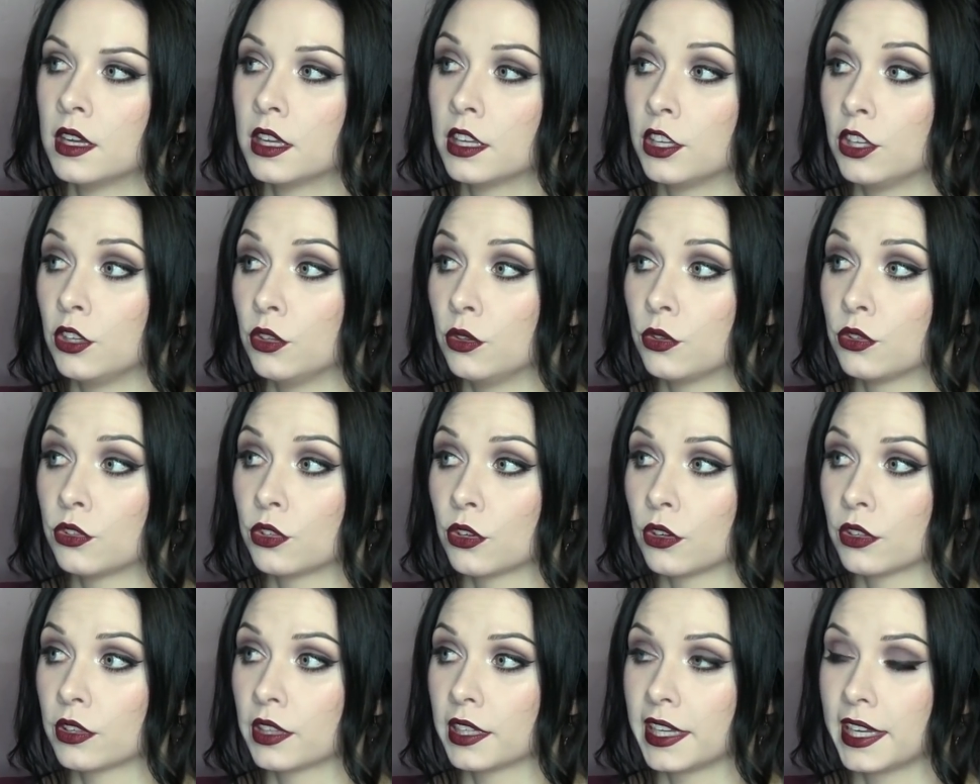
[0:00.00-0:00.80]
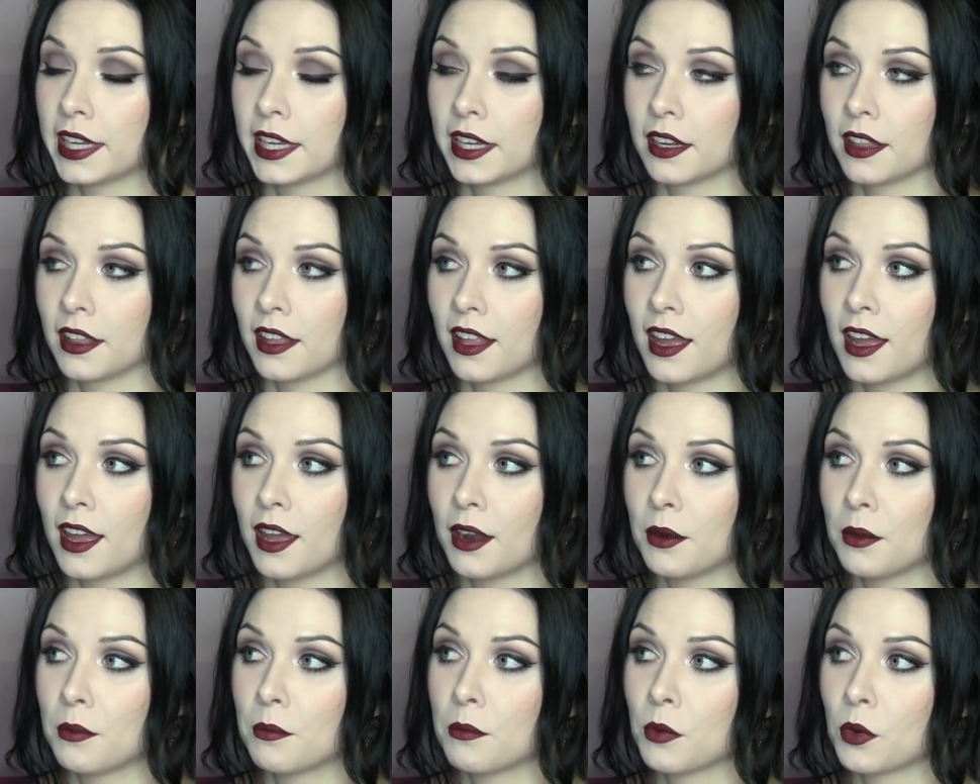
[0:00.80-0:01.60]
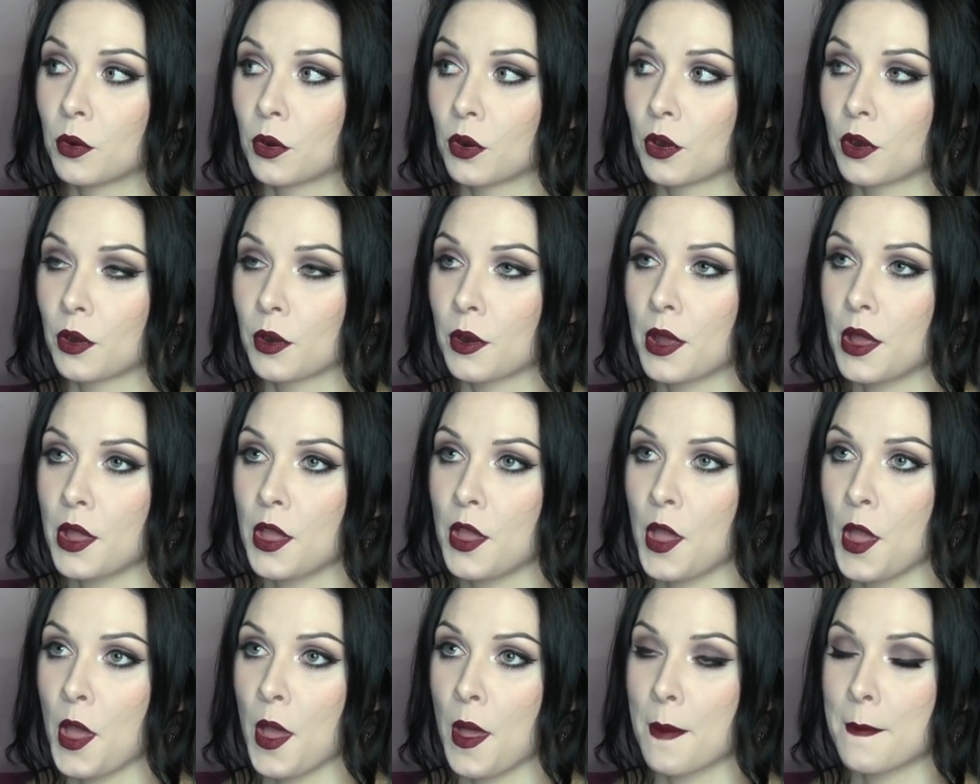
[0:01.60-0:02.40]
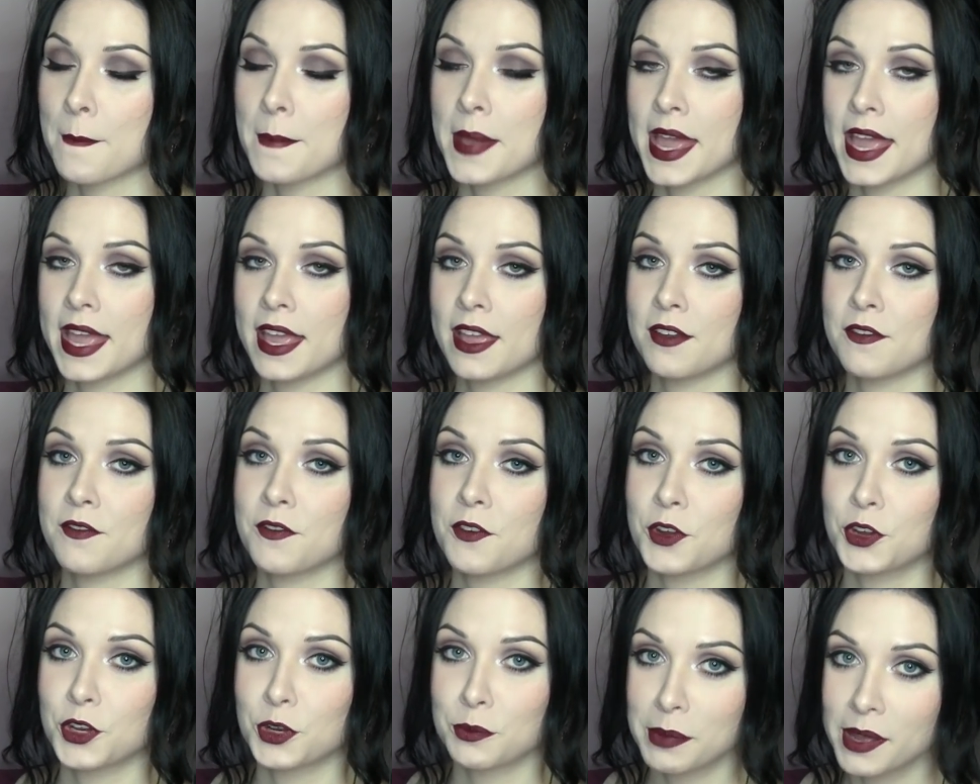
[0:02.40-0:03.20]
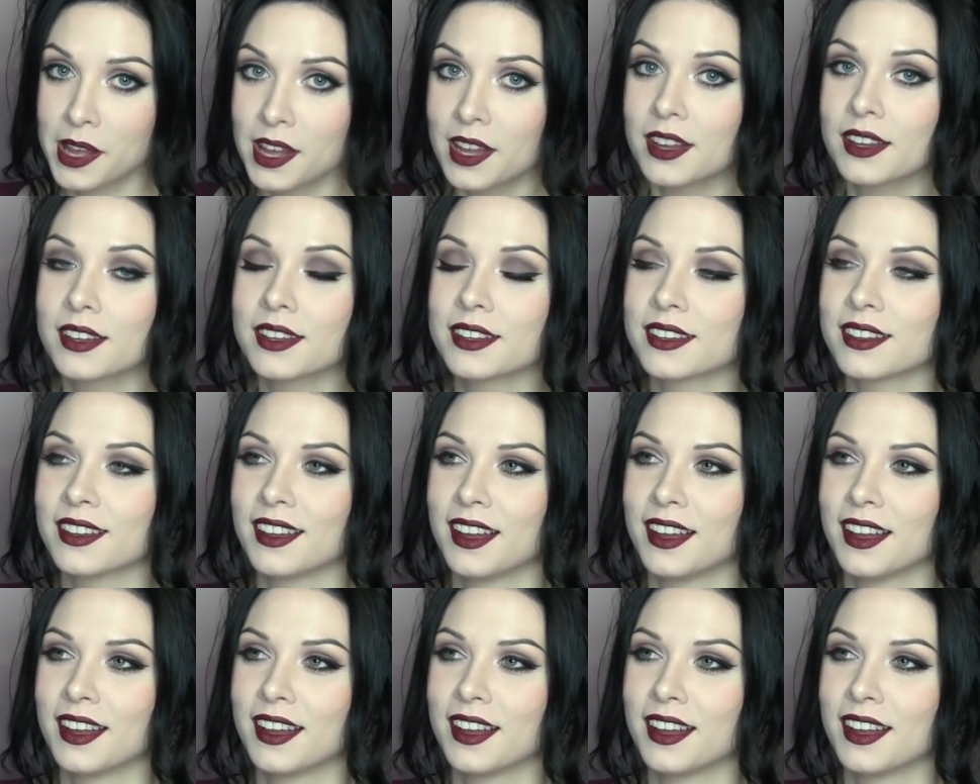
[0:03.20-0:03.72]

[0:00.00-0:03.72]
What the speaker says: You certainly get a lot more bang for your buck.